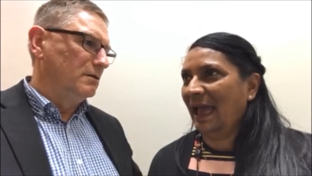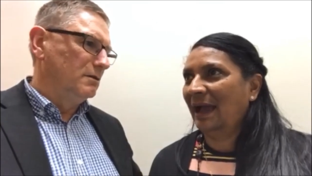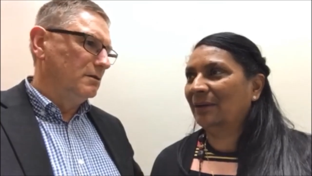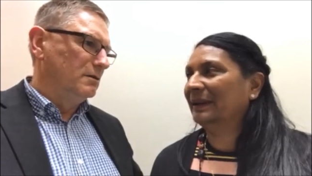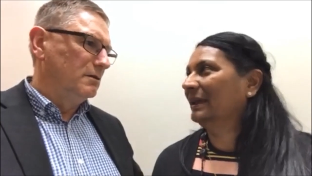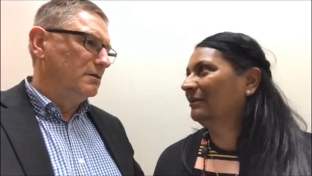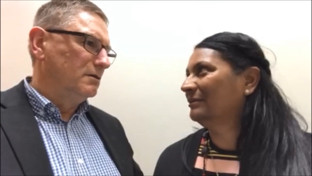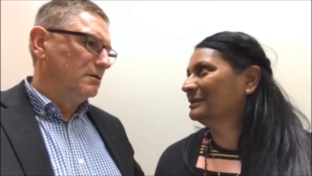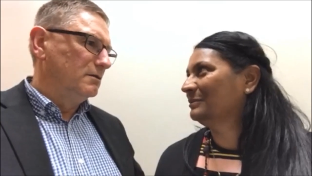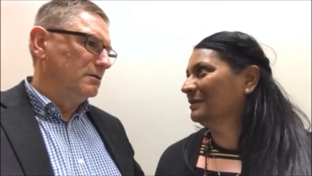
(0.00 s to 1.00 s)
Speaker 1: our
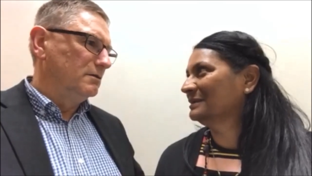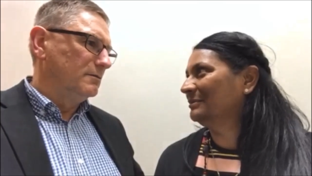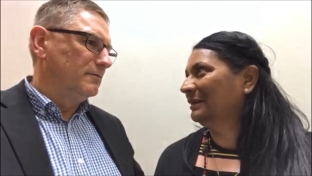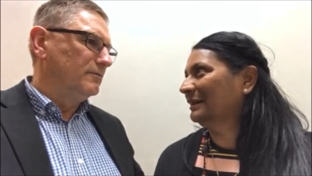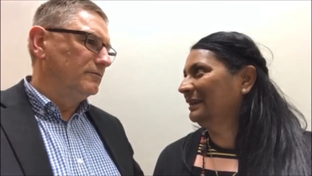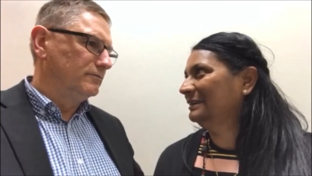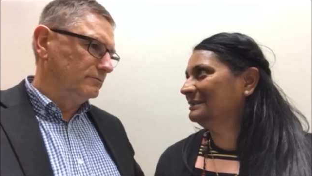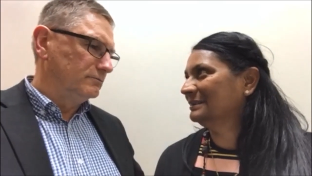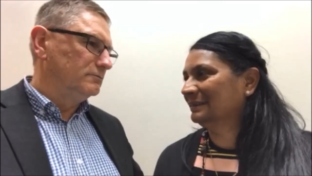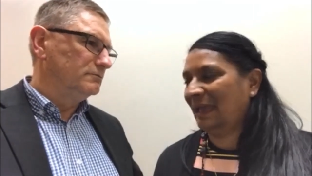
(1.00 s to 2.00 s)
inherent
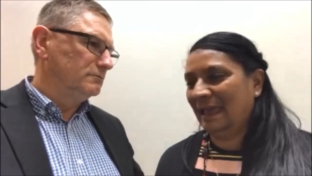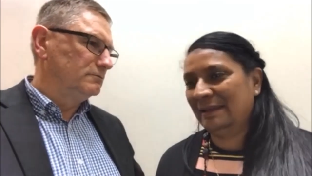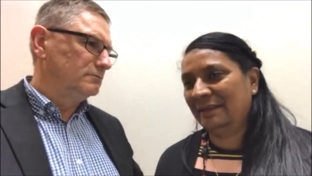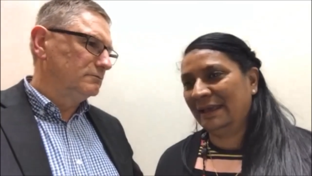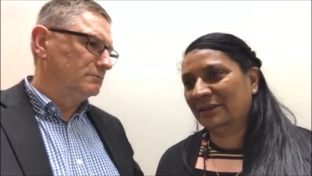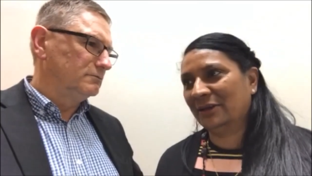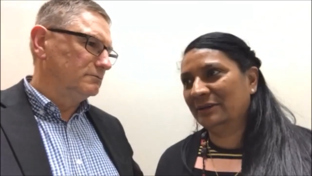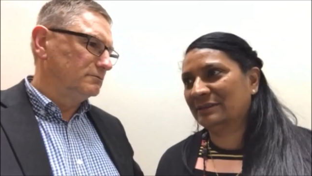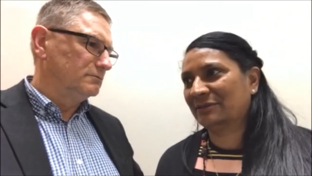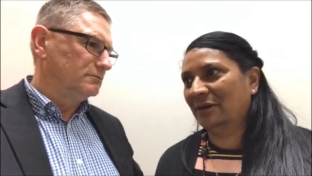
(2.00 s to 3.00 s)
responsibilities and that
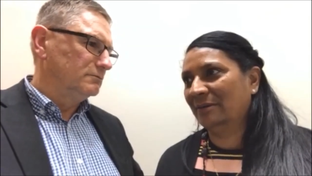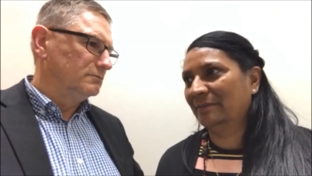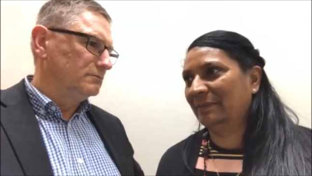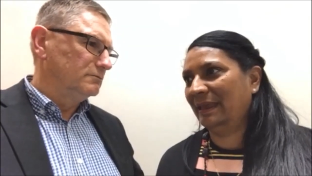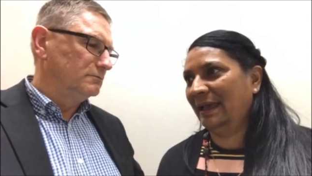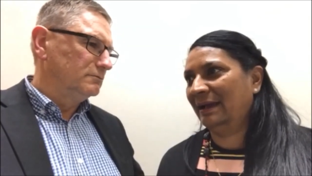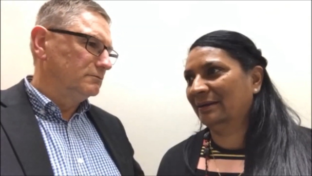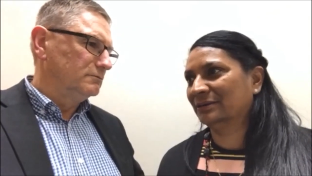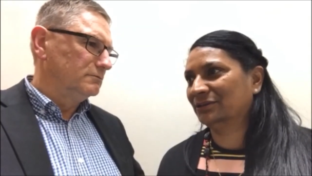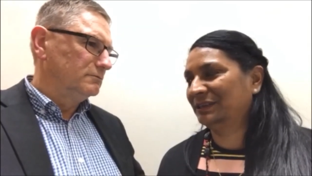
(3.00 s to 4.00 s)
goes from
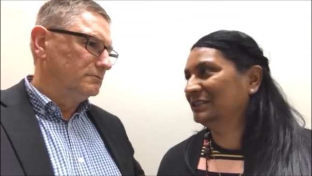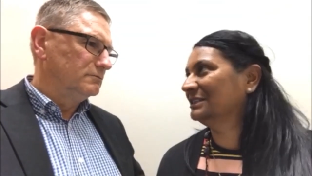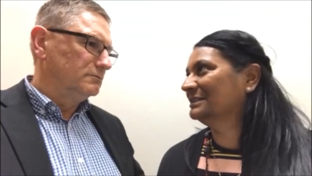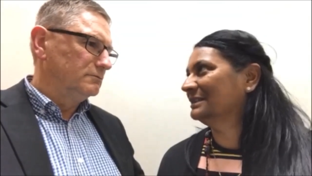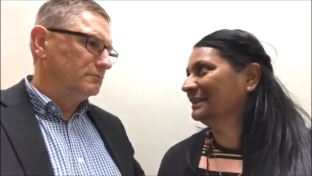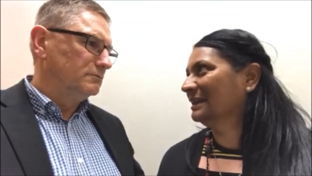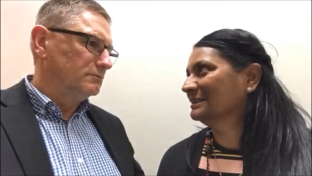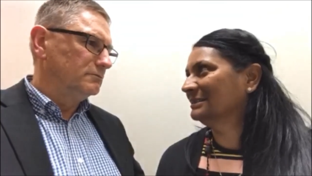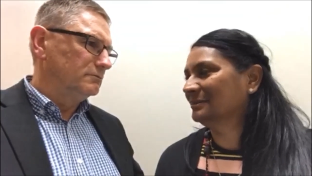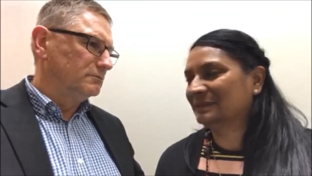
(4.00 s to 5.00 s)
our traditions and
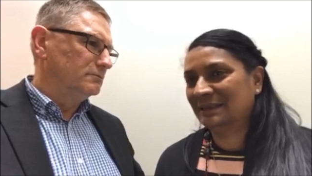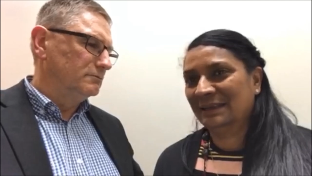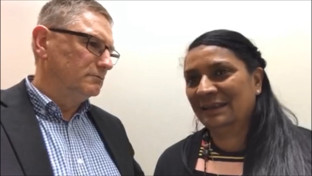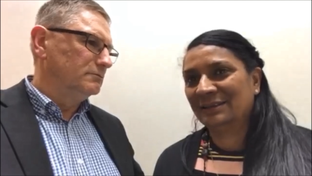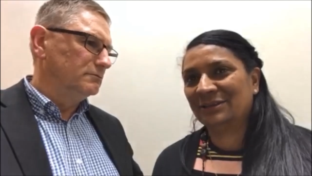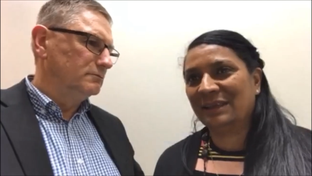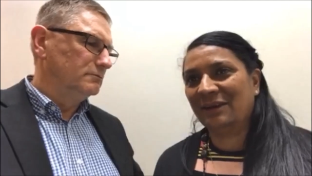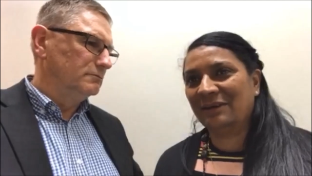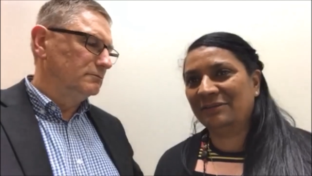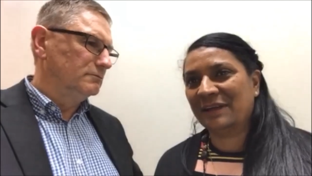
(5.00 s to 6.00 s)
customs to
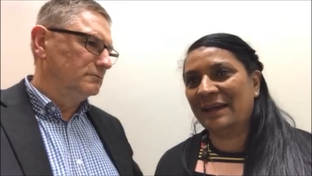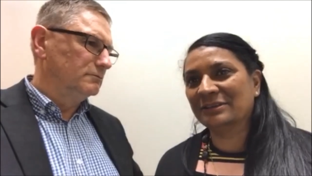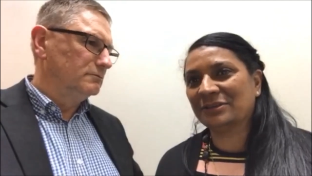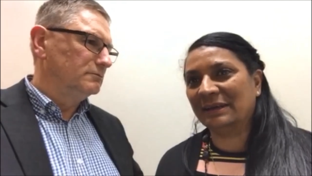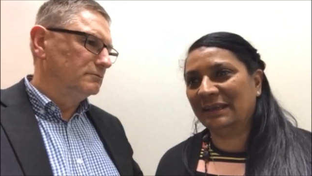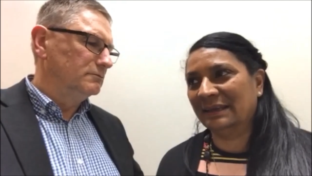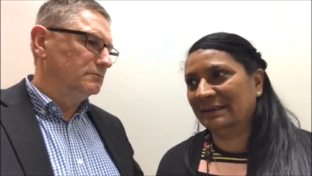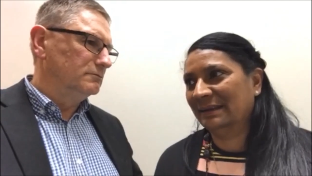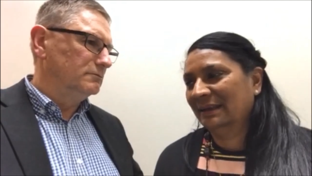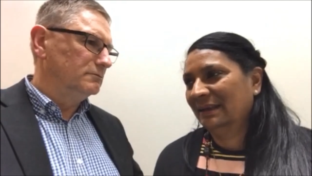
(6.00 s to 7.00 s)
caring for country
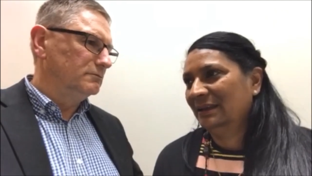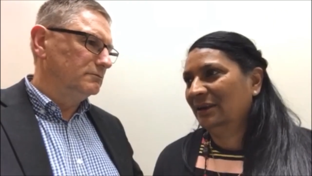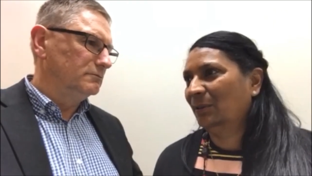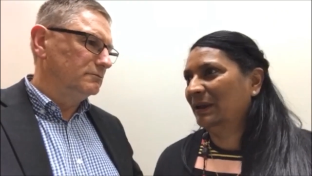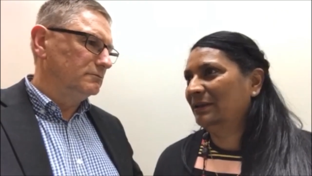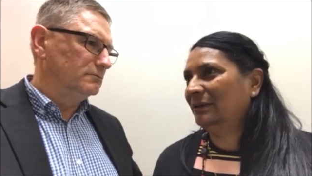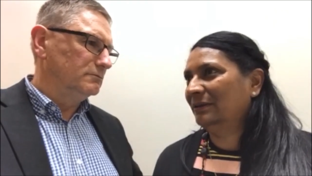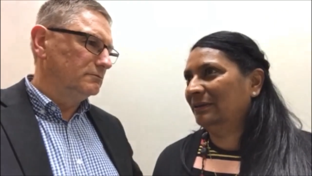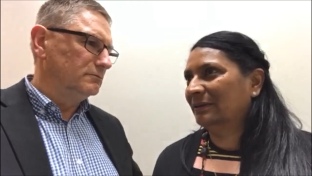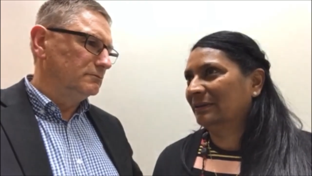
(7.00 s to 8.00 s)
and hmm. you know when
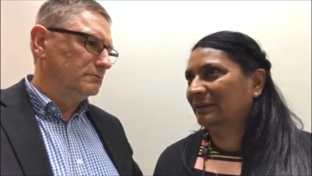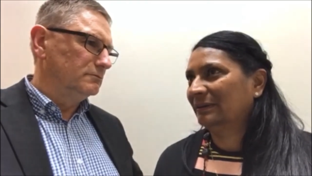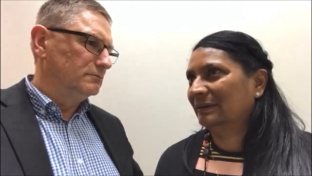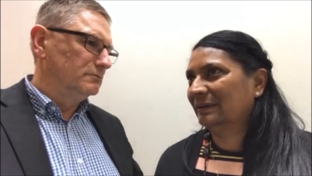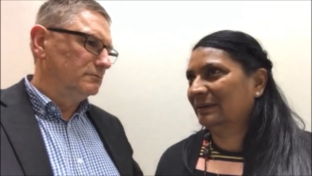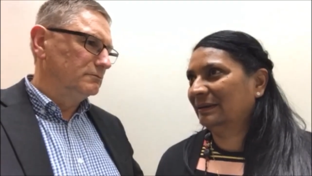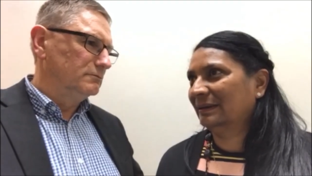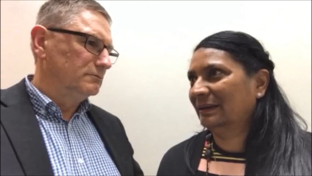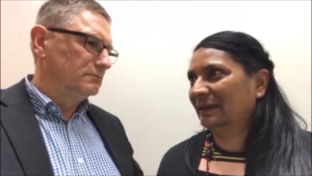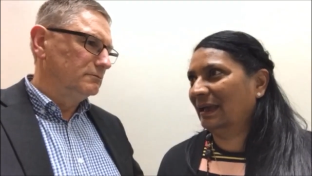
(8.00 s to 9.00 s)
you
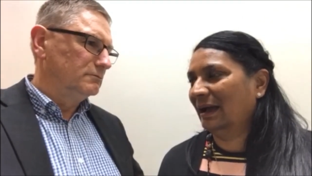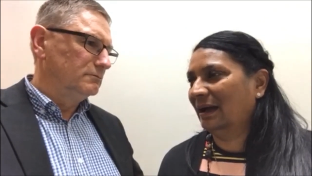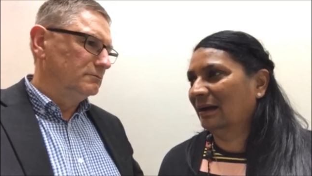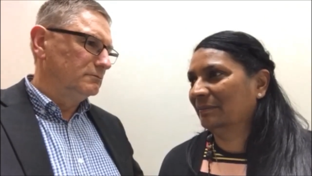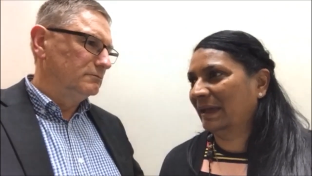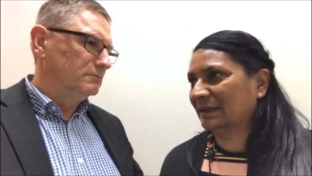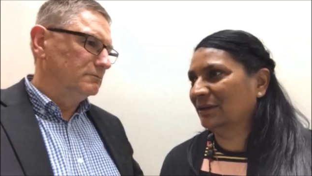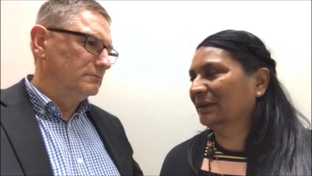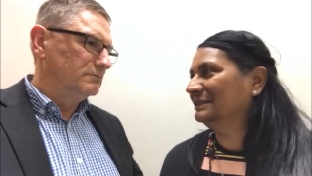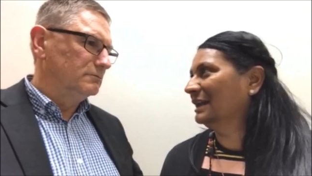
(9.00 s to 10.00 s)
um,
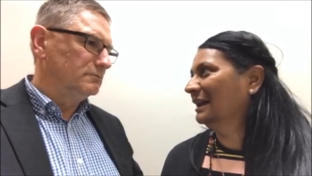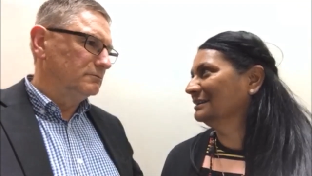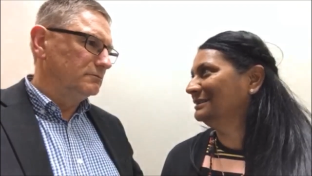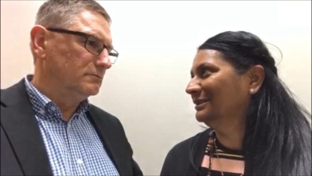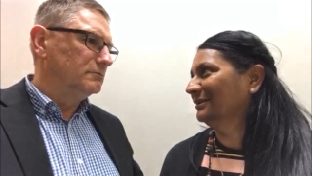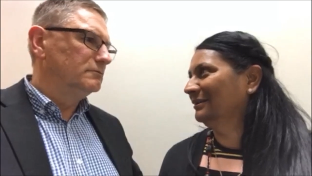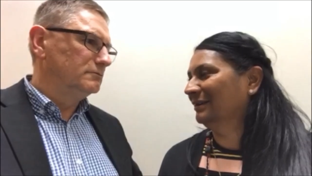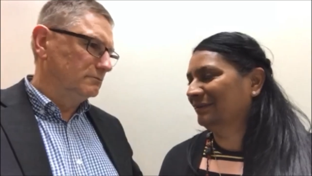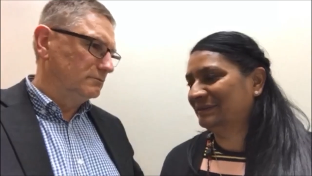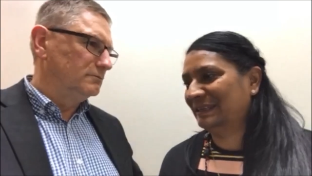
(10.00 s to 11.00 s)
acknowledge us you know
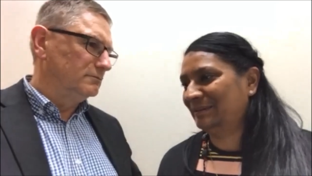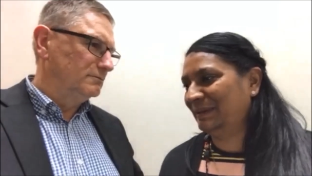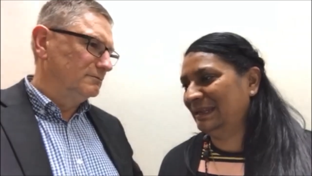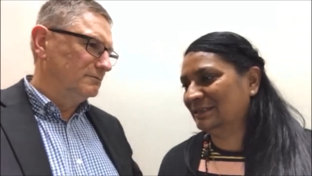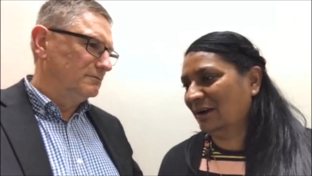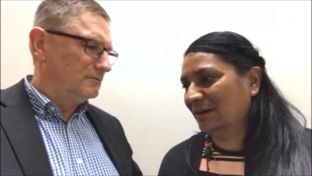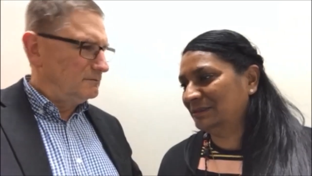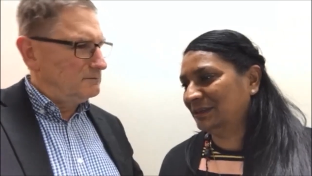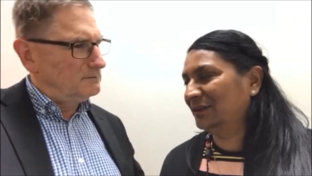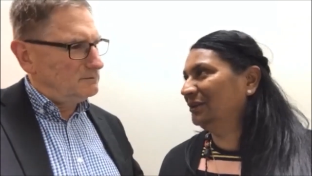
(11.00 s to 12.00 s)
I've said it many
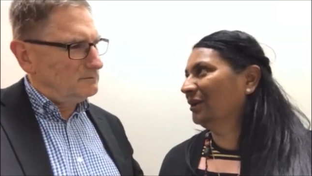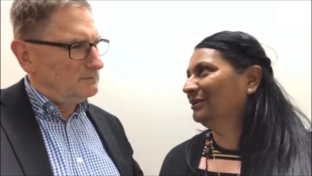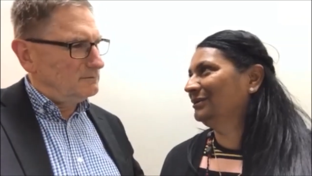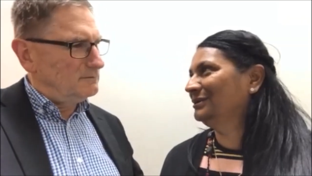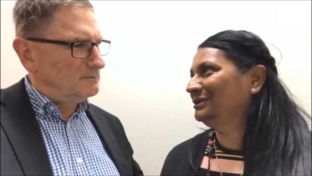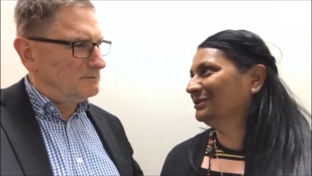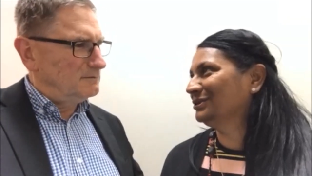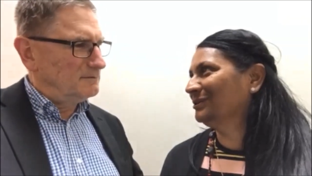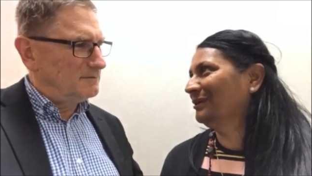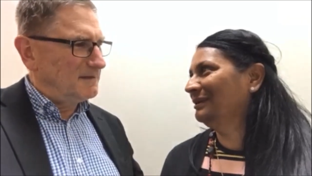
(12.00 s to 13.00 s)
times you know you don't lose your
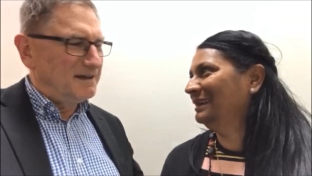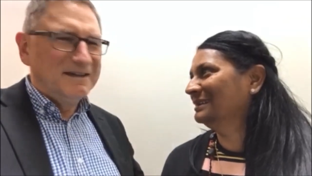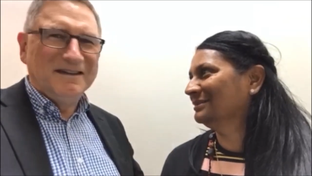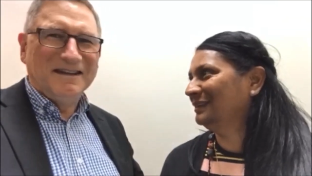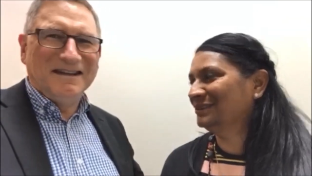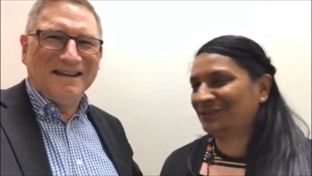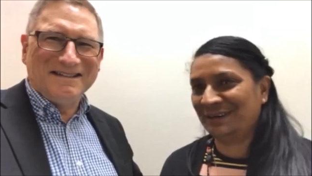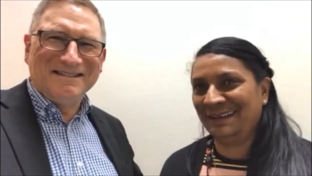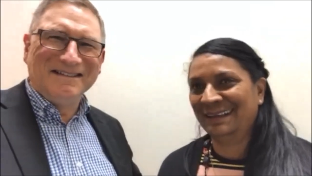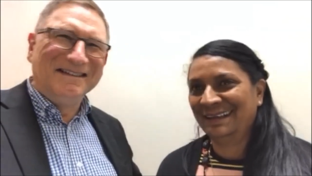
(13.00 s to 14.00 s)
200 years of
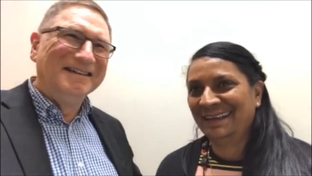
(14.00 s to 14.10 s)
history